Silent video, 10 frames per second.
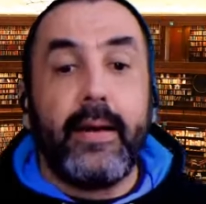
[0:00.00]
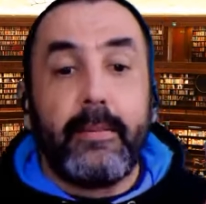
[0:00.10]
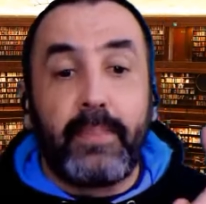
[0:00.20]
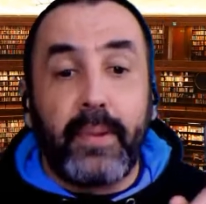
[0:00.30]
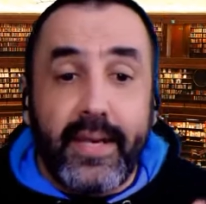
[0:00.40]

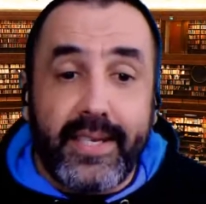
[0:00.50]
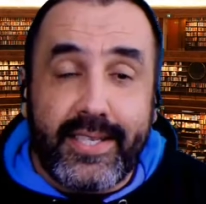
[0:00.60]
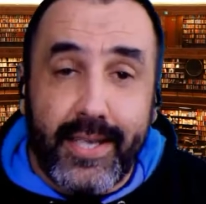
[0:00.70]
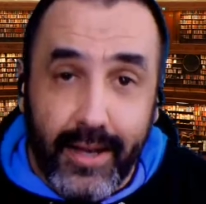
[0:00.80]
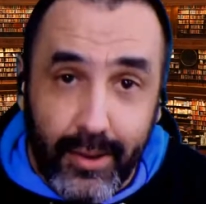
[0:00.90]

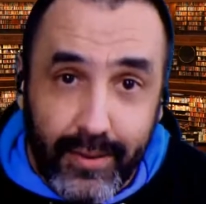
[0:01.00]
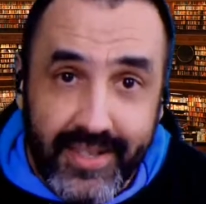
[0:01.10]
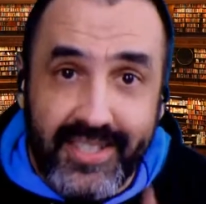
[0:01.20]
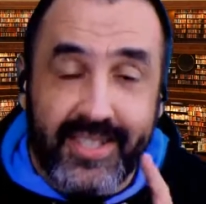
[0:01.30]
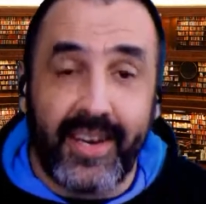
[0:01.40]
Please,
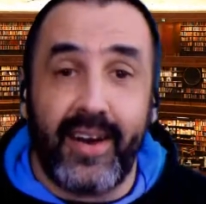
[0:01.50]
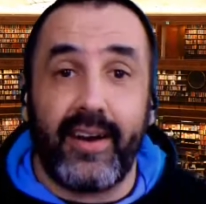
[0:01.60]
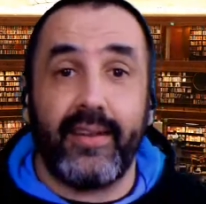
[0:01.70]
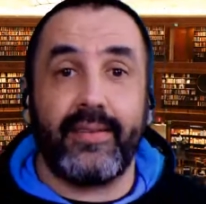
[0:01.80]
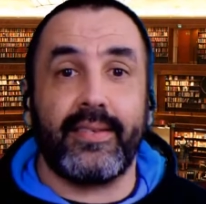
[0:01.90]
Howard,
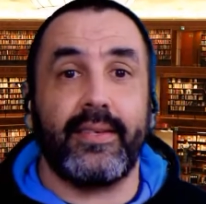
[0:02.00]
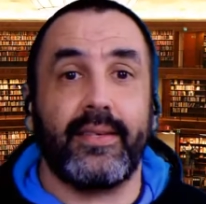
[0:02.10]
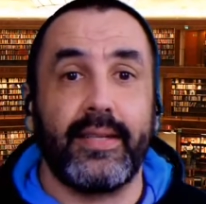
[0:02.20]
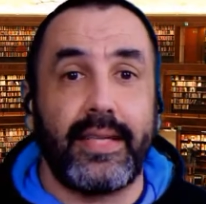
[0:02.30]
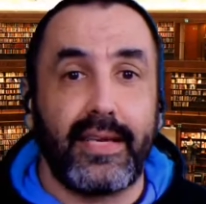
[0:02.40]
share
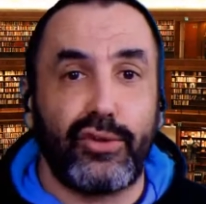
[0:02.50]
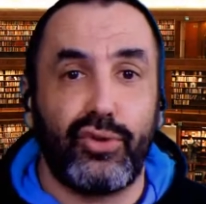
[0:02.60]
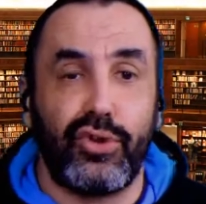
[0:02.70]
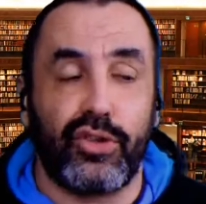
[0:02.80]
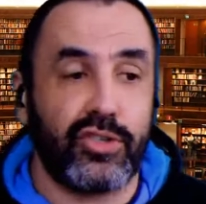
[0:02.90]
the link to
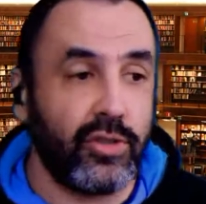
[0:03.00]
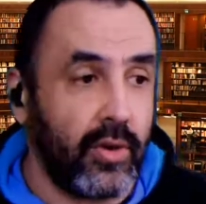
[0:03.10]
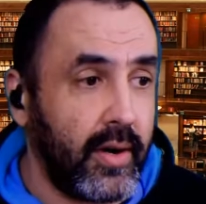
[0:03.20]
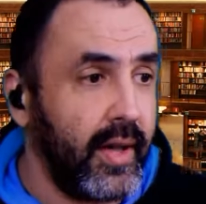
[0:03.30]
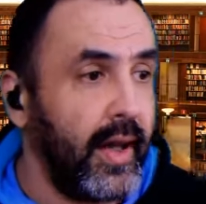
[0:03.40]
your
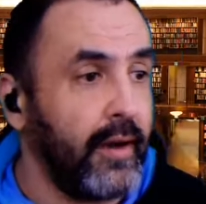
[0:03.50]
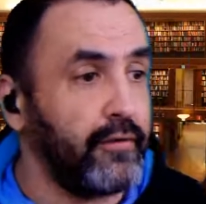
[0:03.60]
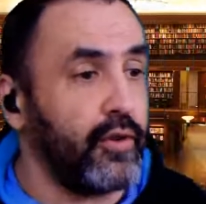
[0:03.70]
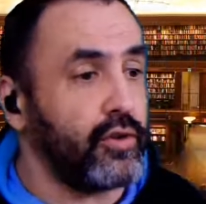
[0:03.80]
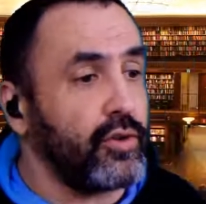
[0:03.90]
store. And
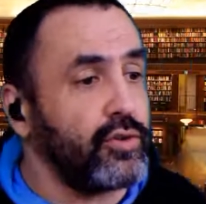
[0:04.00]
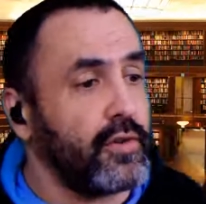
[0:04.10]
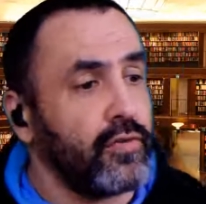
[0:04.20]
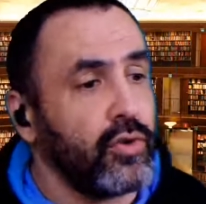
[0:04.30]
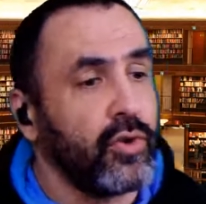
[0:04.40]
for those
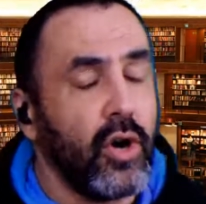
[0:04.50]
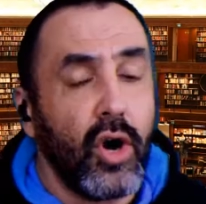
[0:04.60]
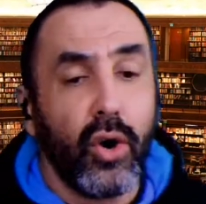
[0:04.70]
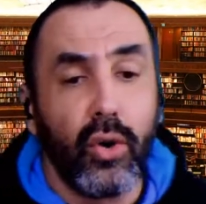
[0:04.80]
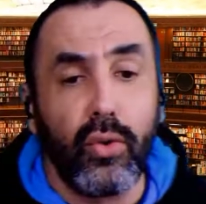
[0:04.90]
of you
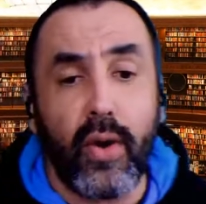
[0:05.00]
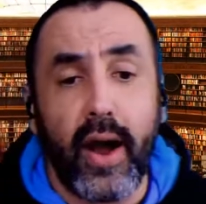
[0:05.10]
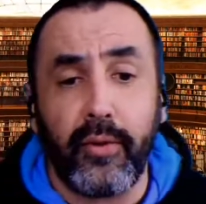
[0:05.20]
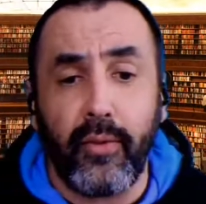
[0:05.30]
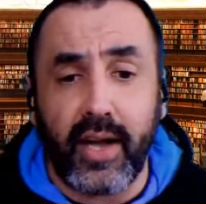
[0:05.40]
who
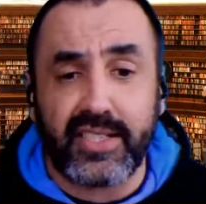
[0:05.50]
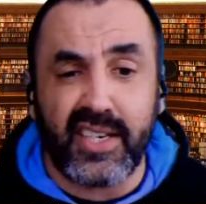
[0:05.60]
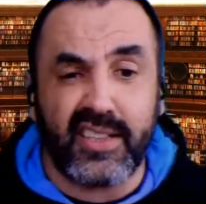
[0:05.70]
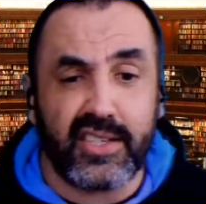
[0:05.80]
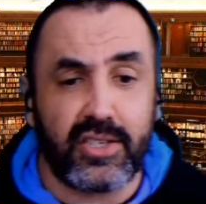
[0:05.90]
are
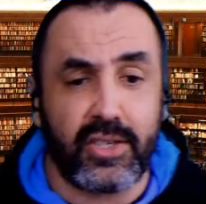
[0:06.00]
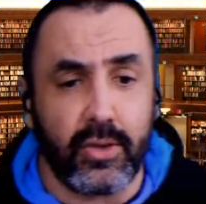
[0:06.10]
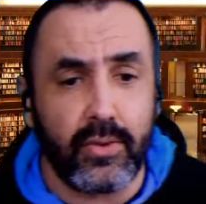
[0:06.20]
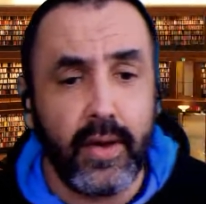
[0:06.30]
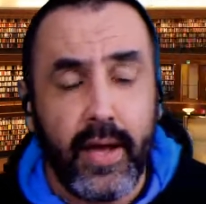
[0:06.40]
watching the
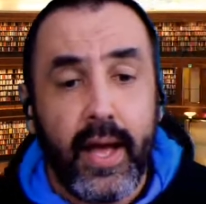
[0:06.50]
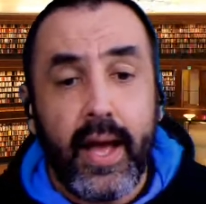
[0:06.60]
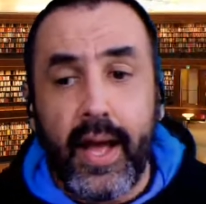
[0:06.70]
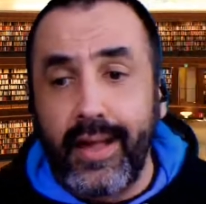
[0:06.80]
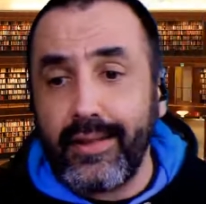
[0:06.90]
show
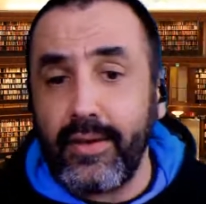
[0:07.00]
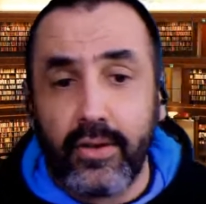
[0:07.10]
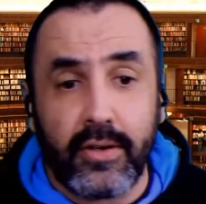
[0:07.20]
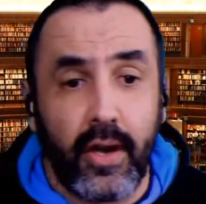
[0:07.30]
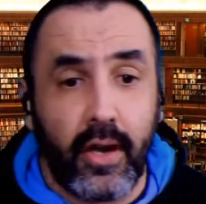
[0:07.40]
and
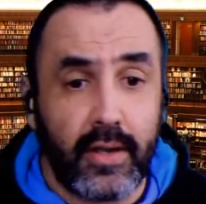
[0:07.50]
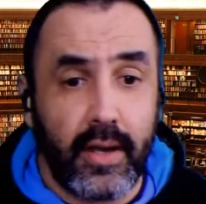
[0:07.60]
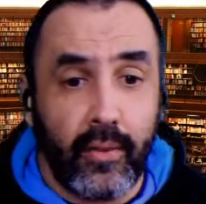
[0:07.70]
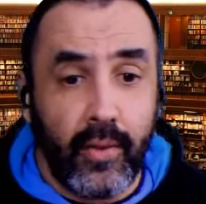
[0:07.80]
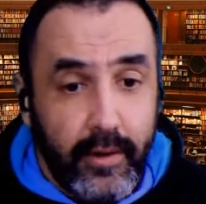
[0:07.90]
you're not
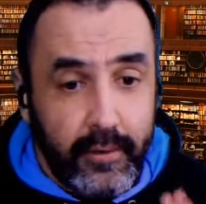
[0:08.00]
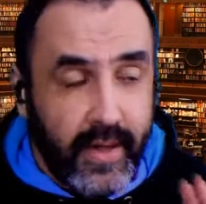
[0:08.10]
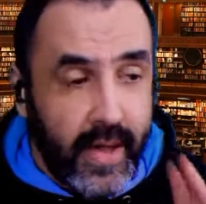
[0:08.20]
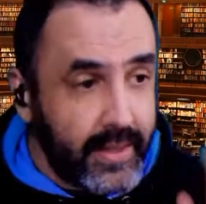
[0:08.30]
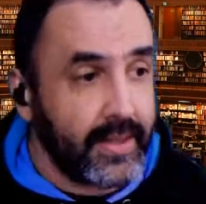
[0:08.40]
aware of
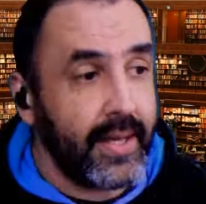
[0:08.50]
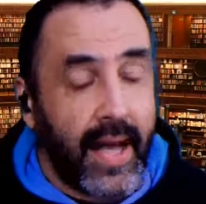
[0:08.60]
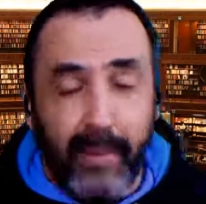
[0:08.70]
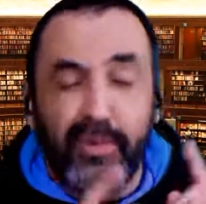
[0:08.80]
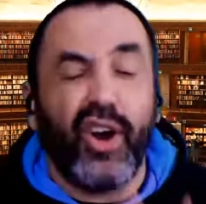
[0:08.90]
that,
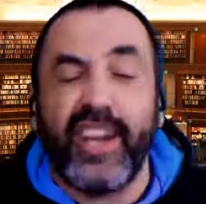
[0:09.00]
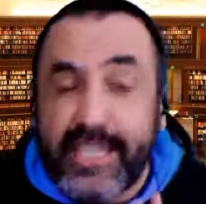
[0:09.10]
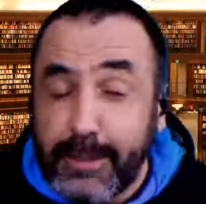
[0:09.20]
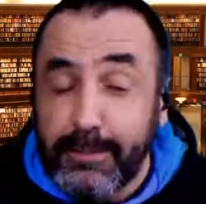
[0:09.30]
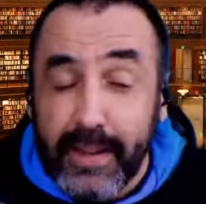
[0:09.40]
I'm going to
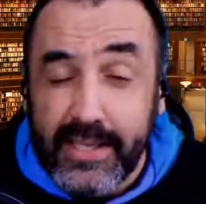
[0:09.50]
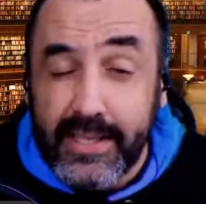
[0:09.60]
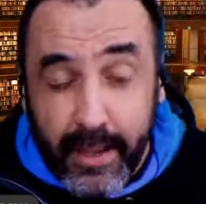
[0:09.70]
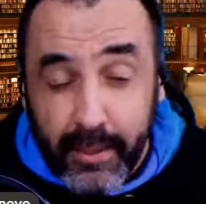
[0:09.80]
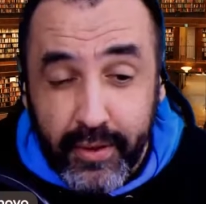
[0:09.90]
explain
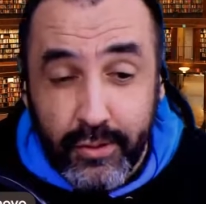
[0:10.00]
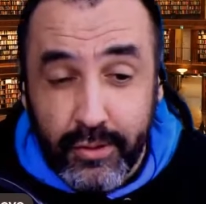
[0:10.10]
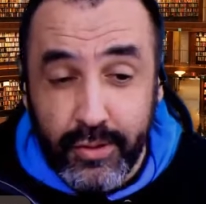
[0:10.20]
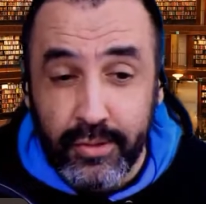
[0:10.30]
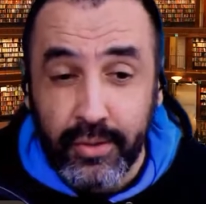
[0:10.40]
something to
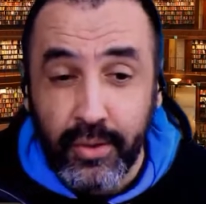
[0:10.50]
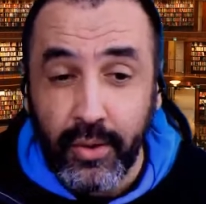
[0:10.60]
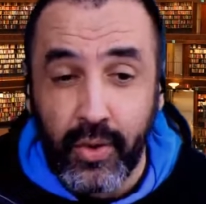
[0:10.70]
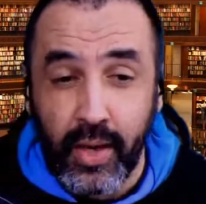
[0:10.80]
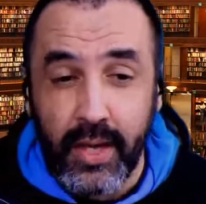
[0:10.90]
you.
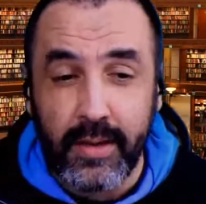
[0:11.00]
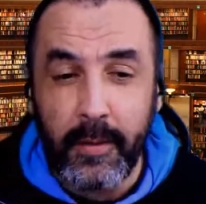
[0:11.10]
Okay.